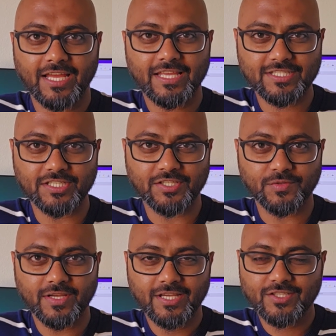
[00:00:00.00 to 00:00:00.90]
institute.
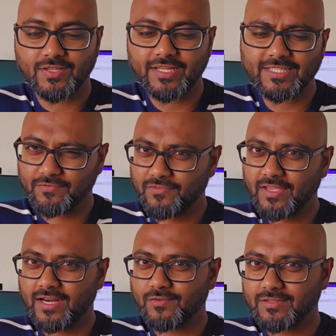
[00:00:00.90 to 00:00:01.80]
So let's
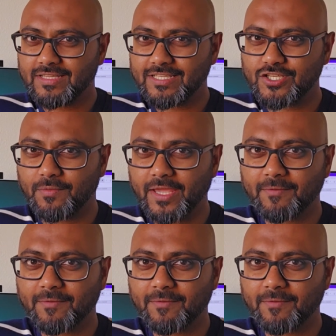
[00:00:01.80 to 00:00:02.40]
figure out this topic.